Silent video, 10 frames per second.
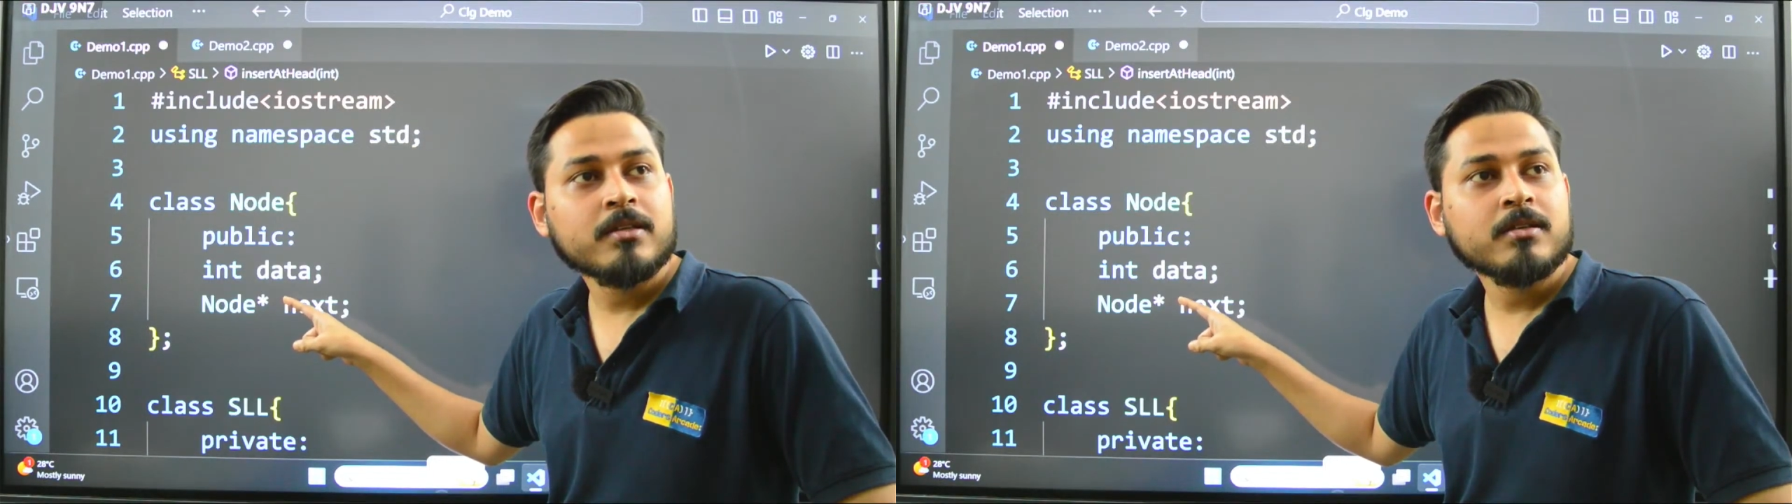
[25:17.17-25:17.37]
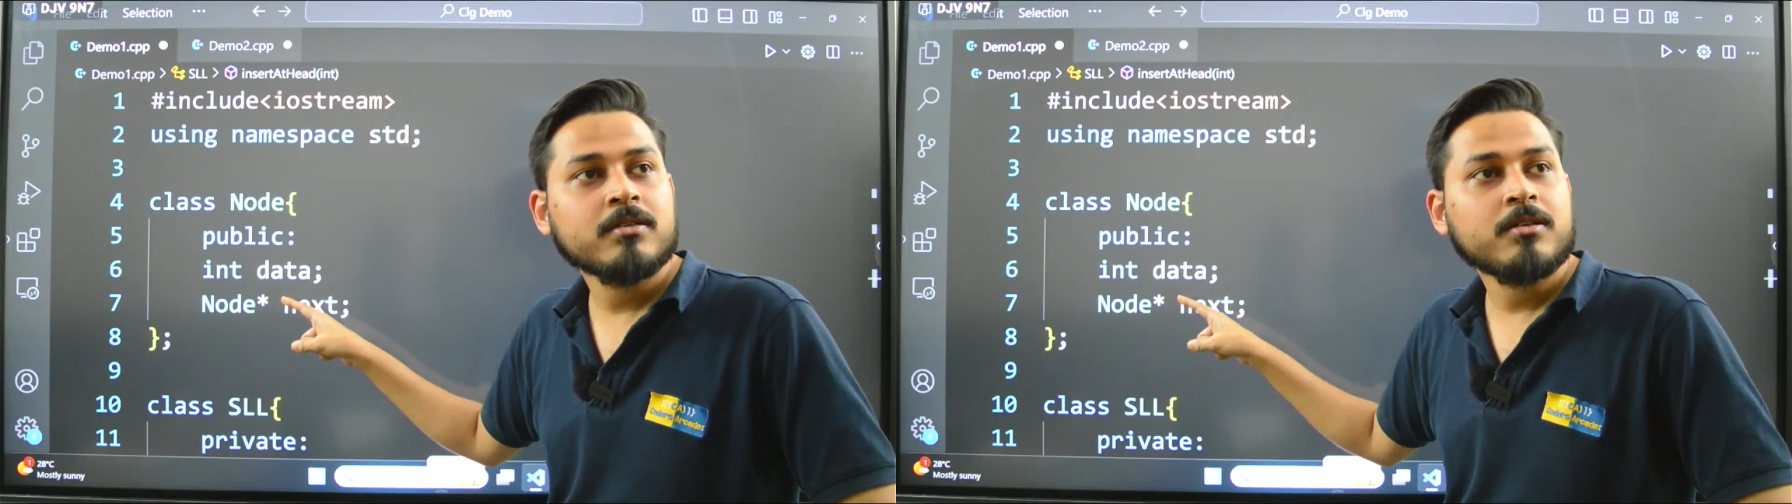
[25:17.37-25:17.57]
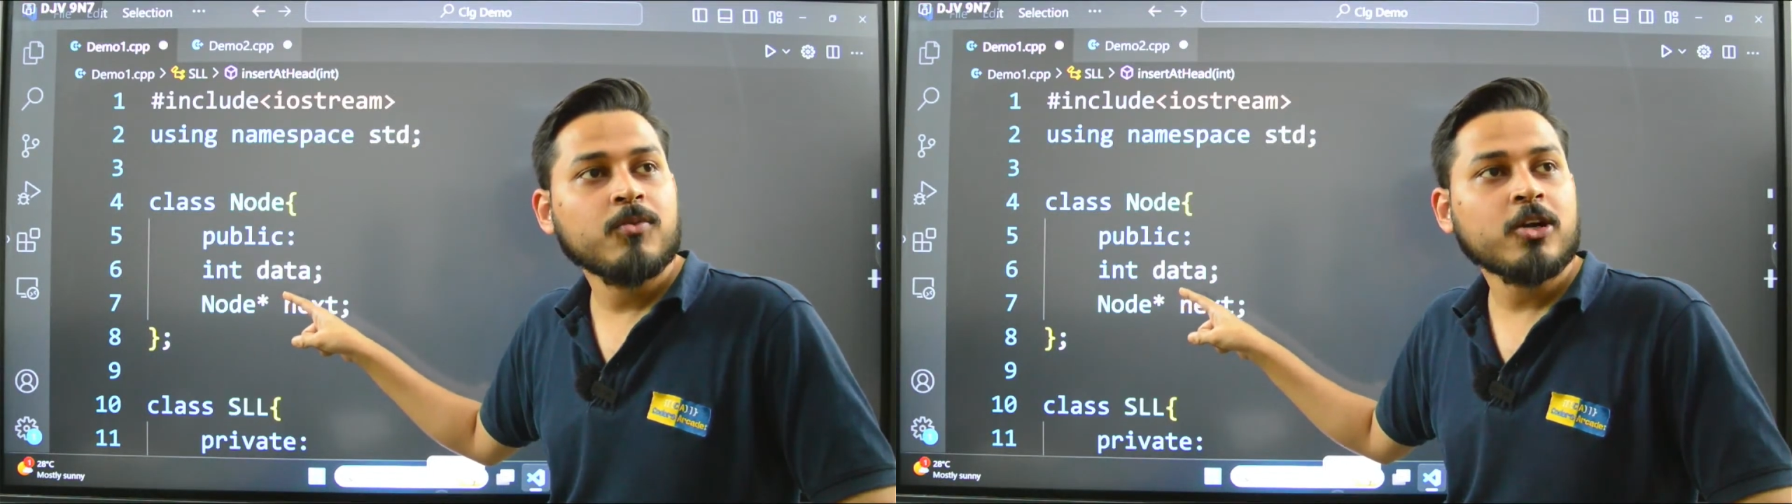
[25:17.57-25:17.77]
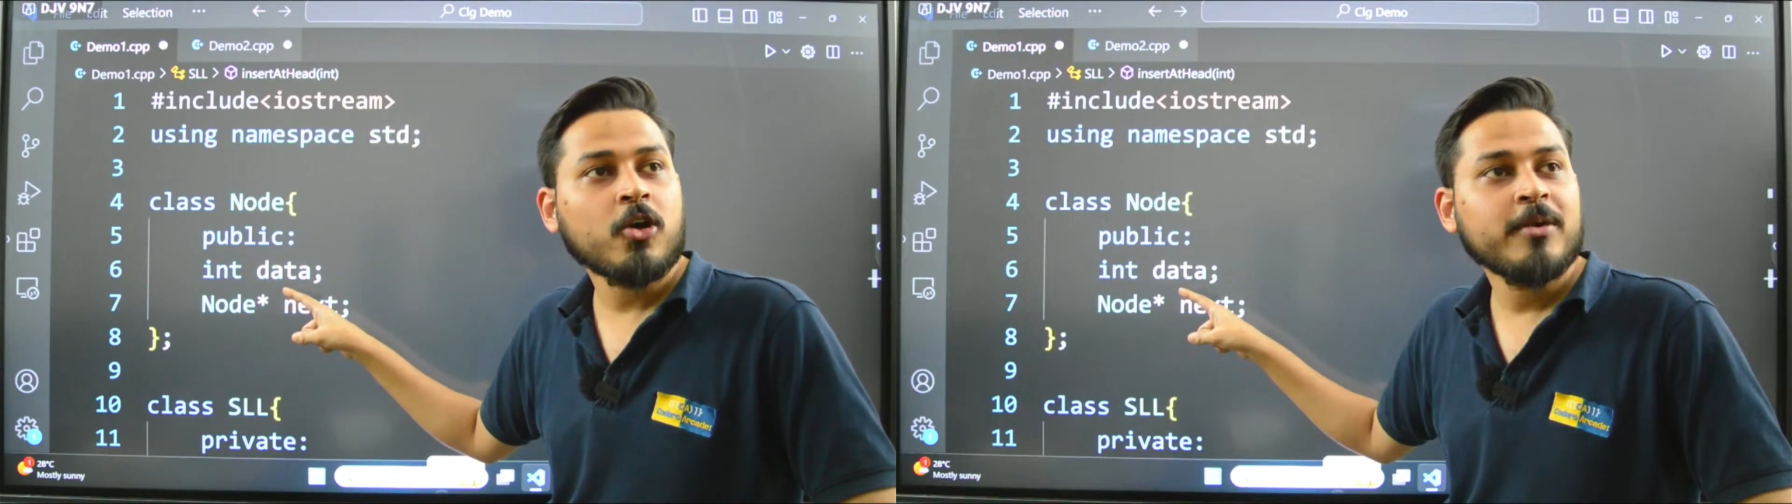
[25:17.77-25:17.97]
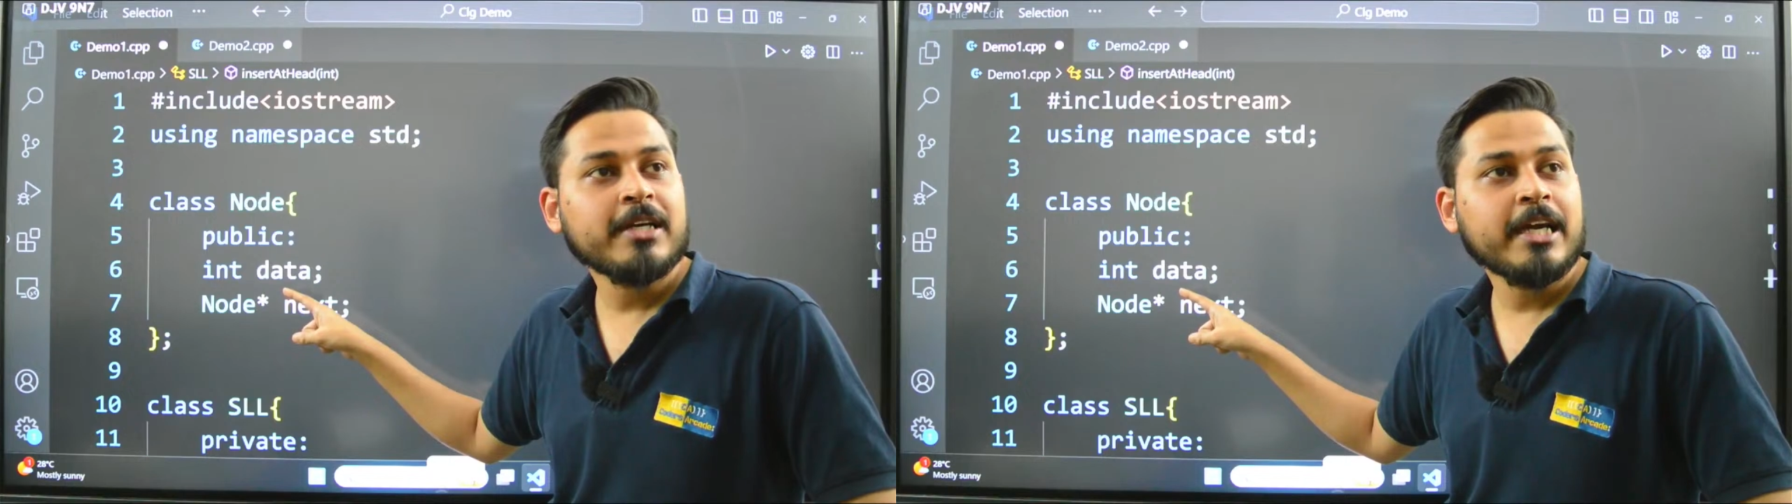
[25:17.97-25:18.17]
One
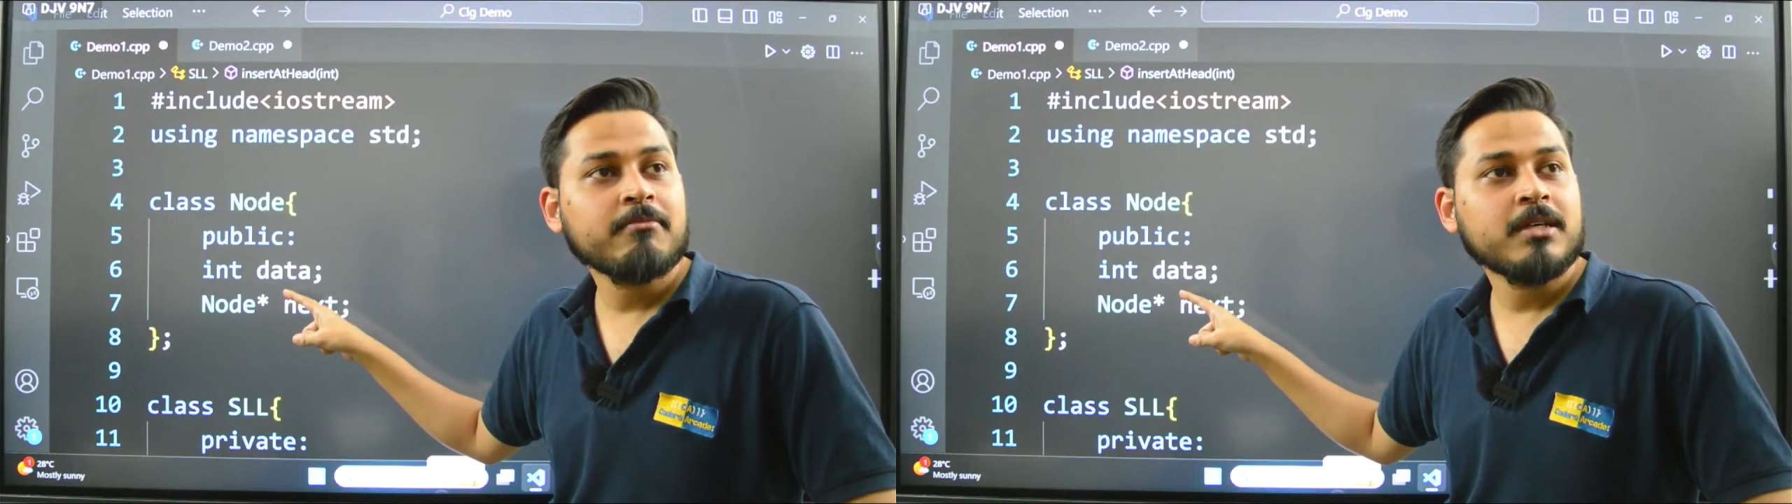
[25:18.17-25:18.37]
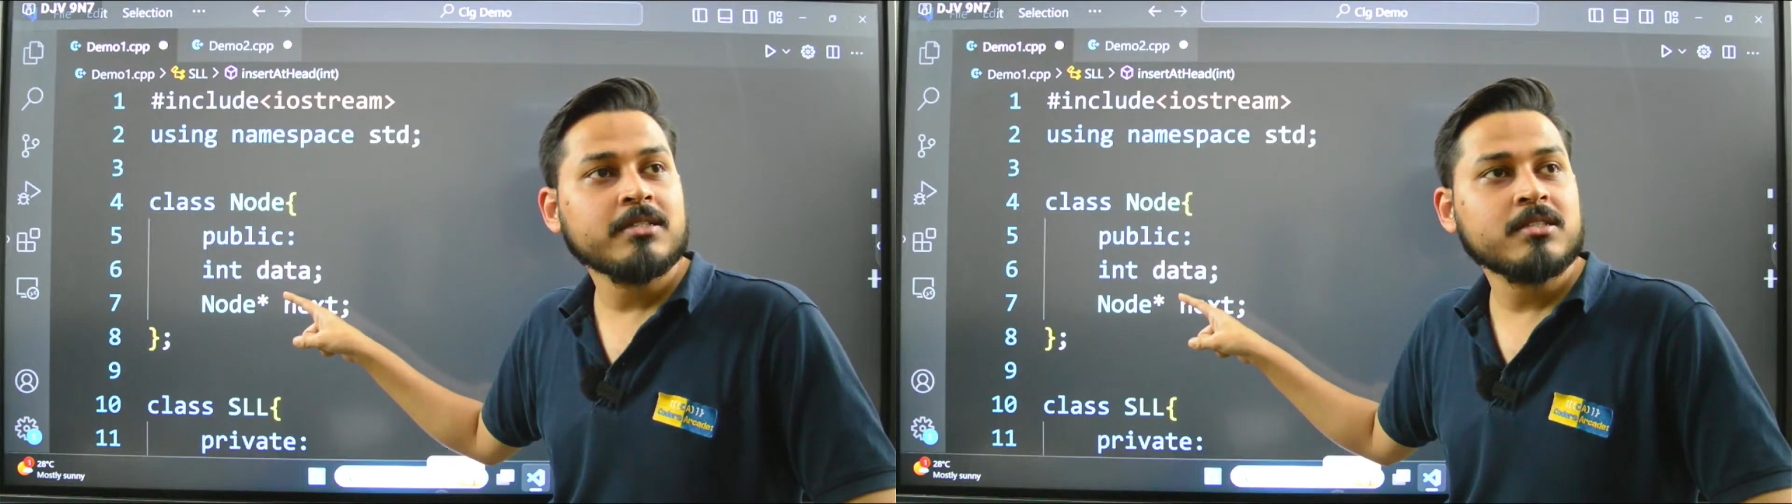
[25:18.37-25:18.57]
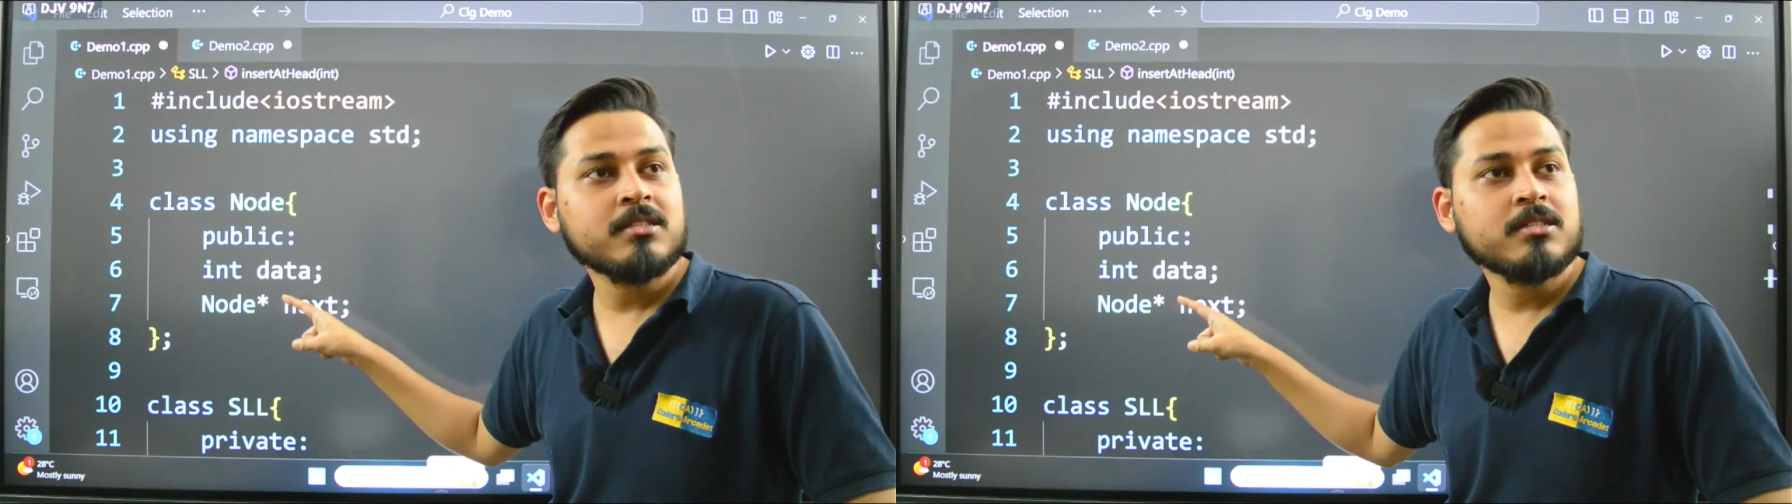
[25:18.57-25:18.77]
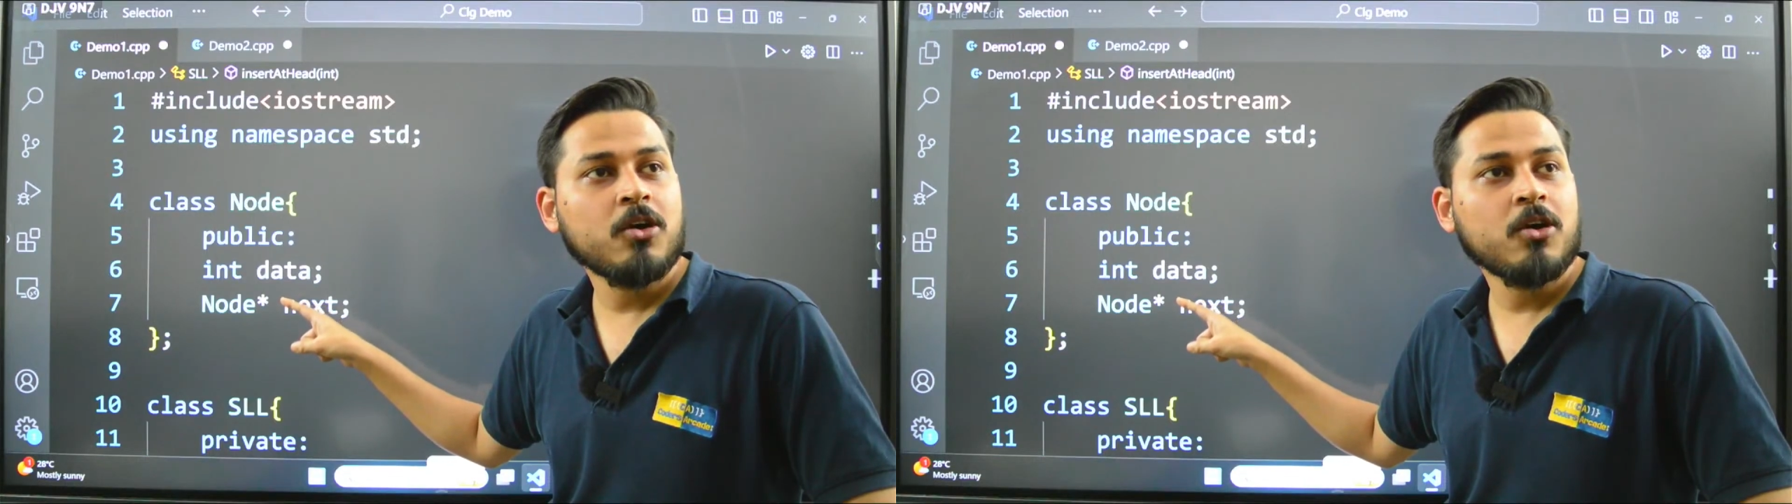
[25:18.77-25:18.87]
comment came, is this the